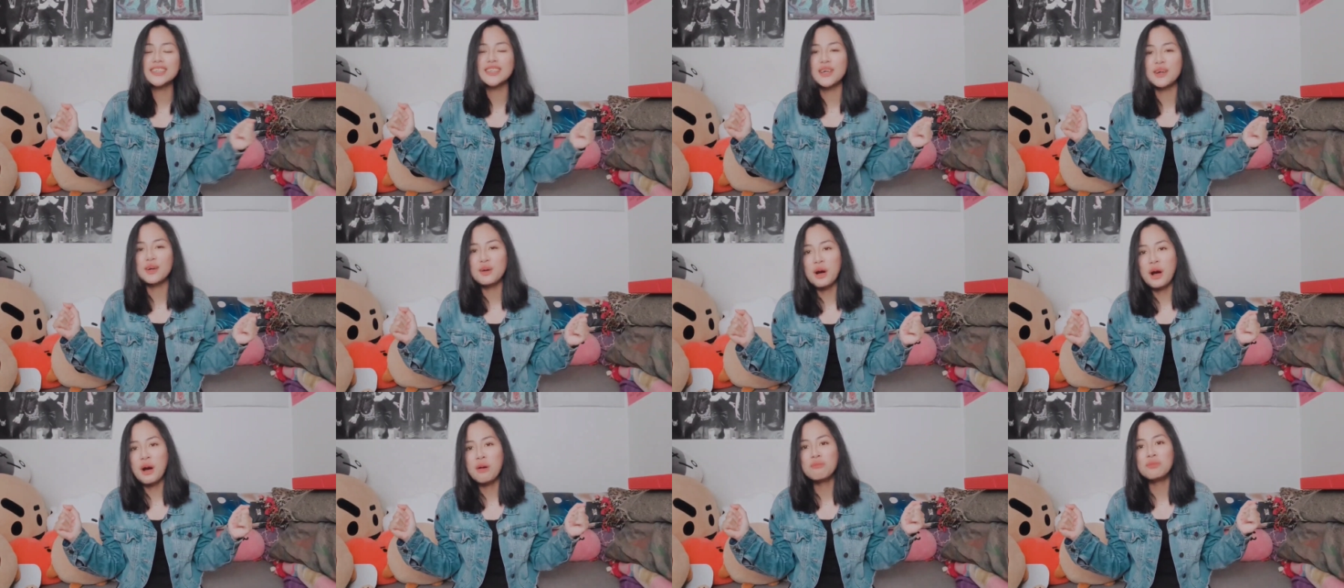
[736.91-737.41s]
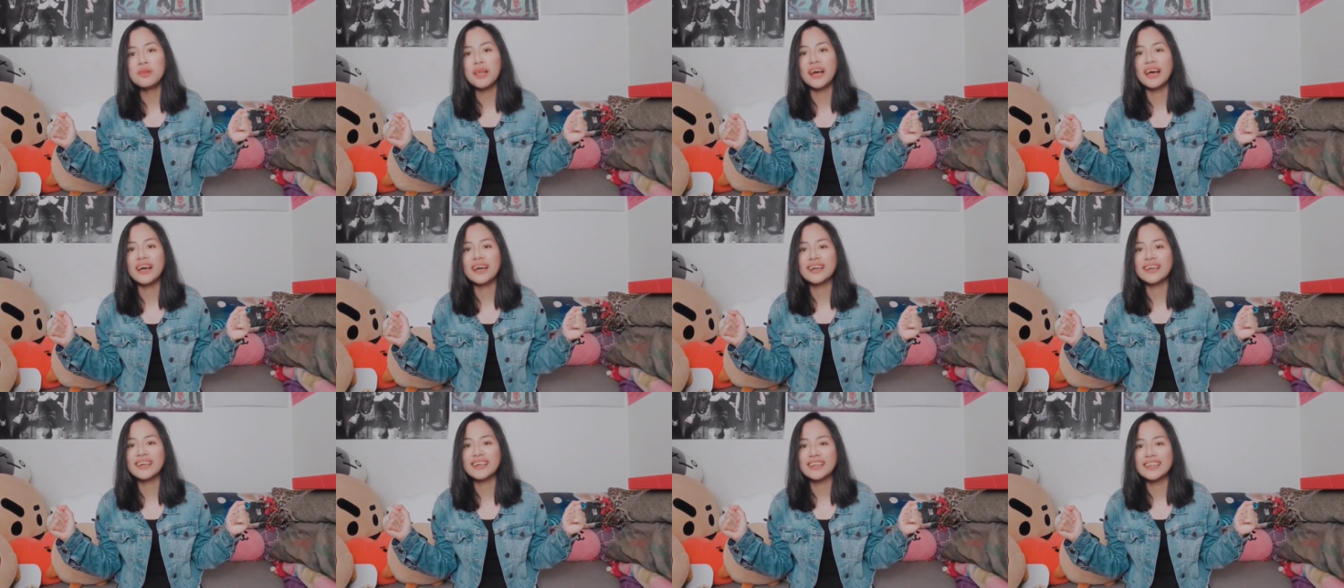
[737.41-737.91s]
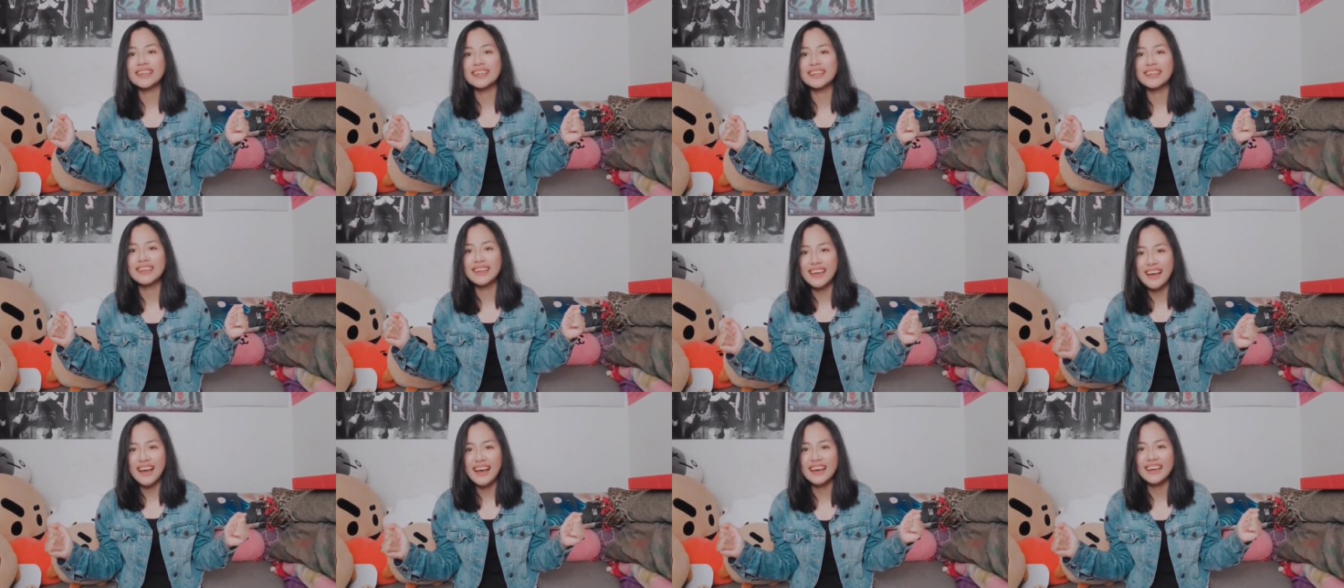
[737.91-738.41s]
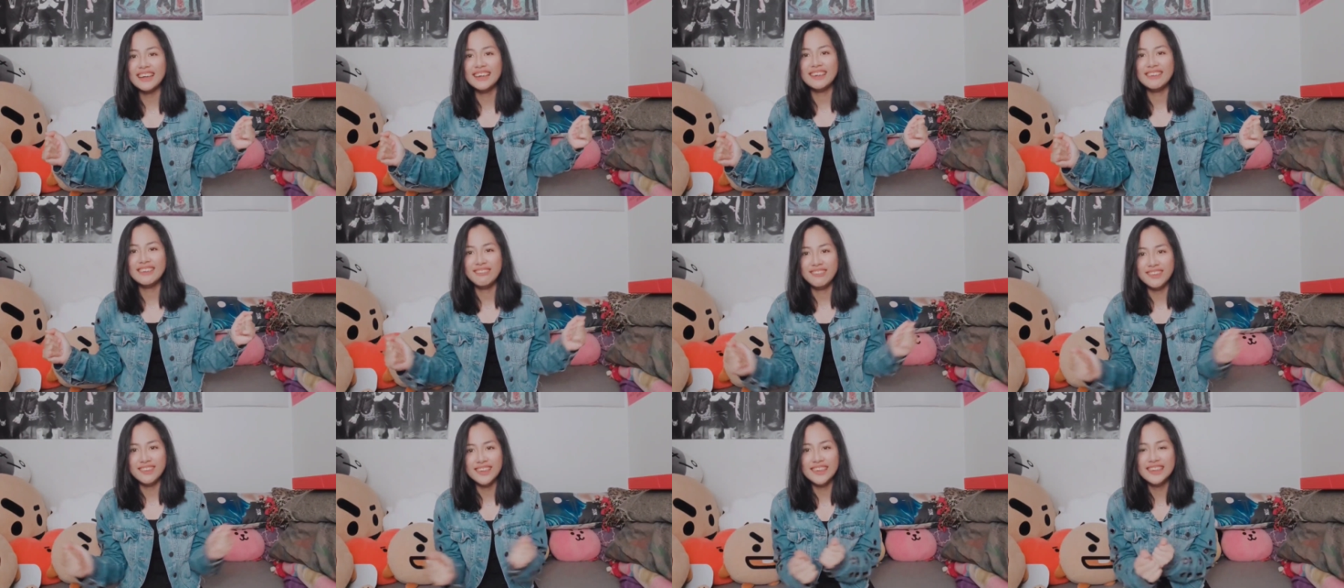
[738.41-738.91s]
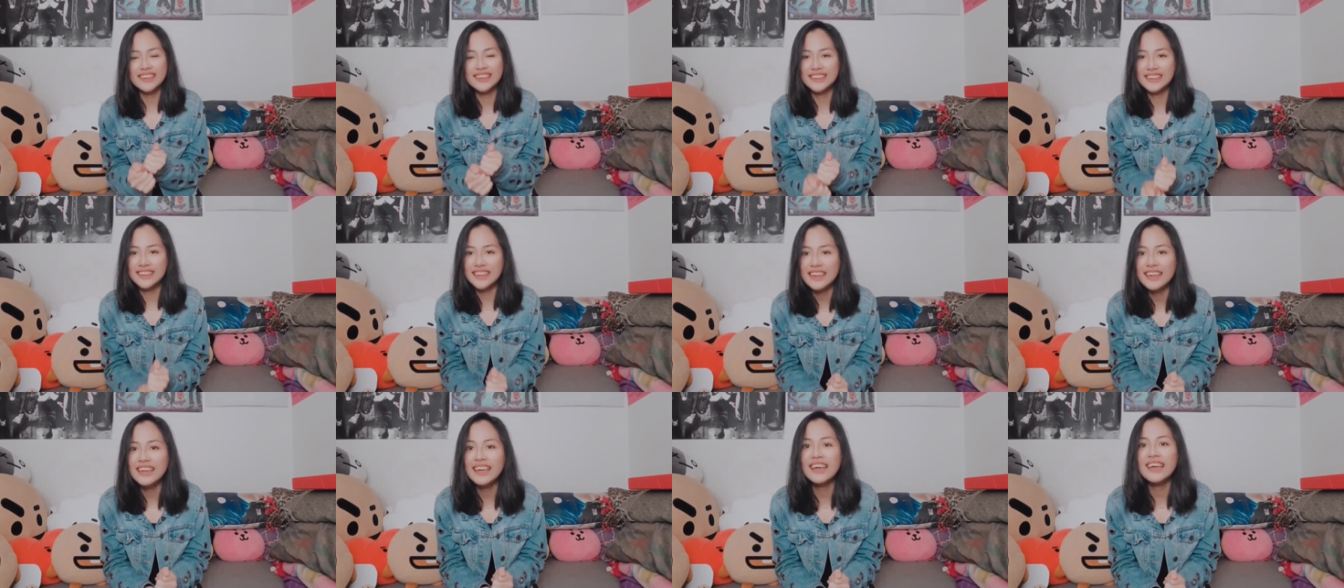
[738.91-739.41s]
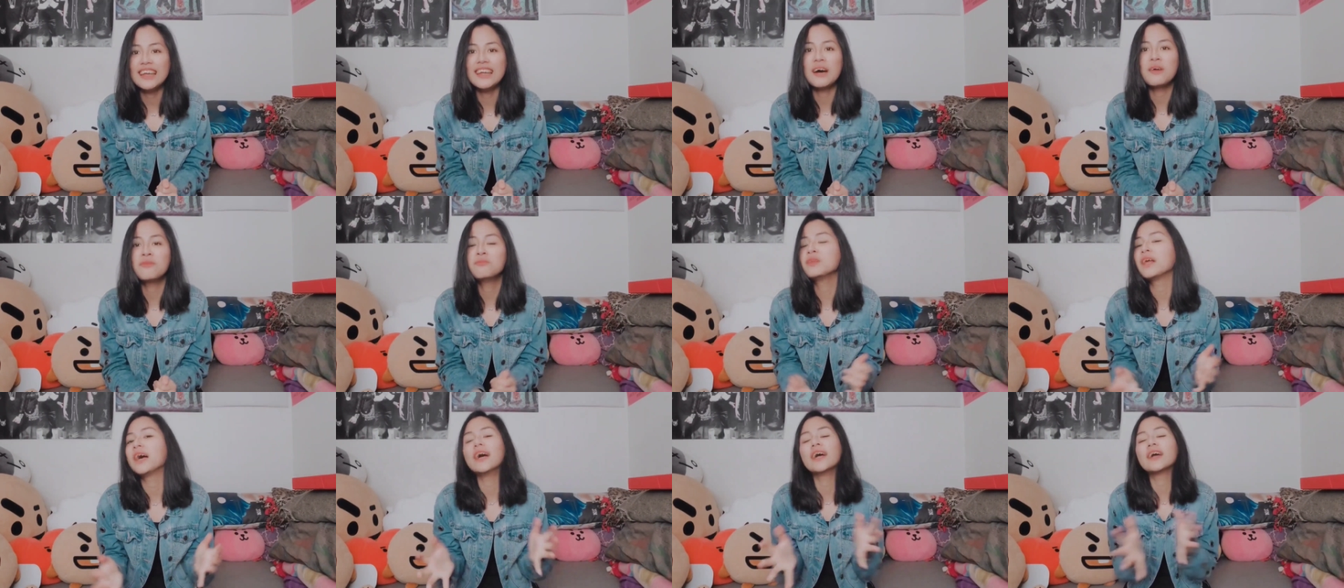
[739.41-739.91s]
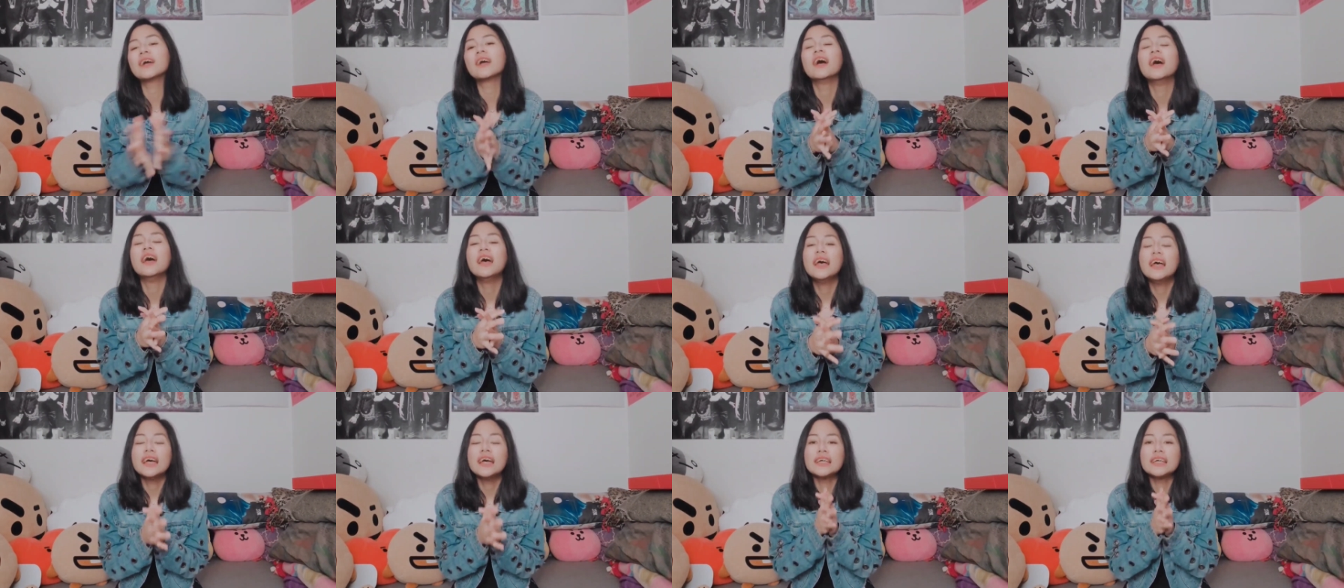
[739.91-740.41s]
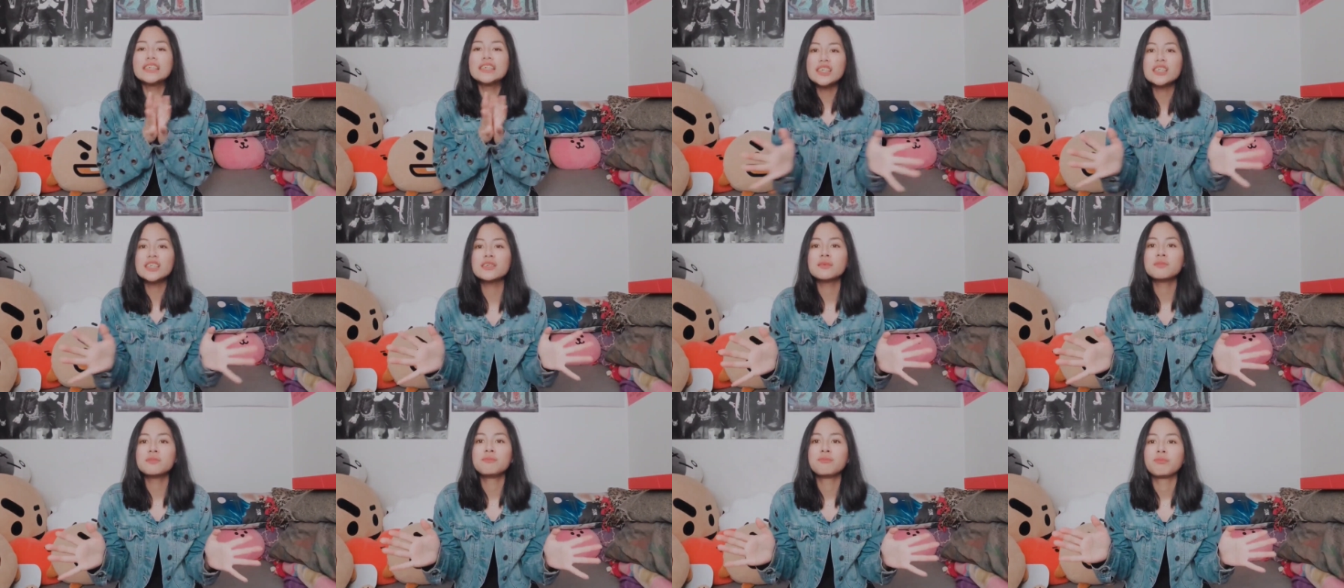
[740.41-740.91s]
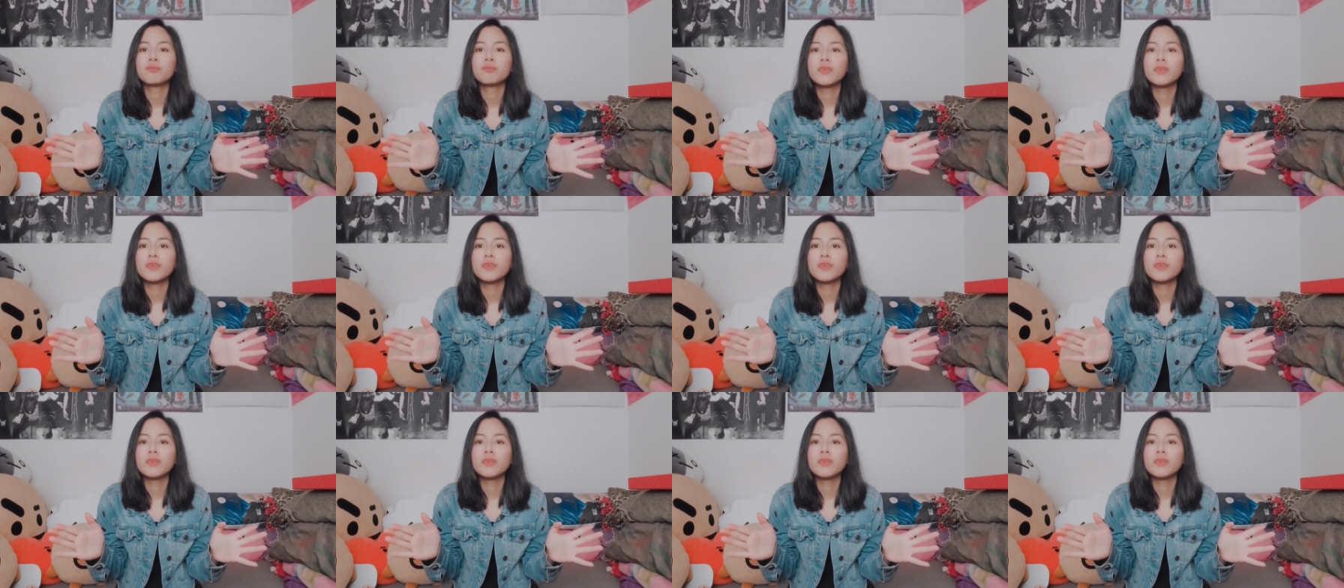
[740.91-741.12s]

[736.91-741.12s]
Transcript: So I'm like, yeah, he really did. I'm like, it's because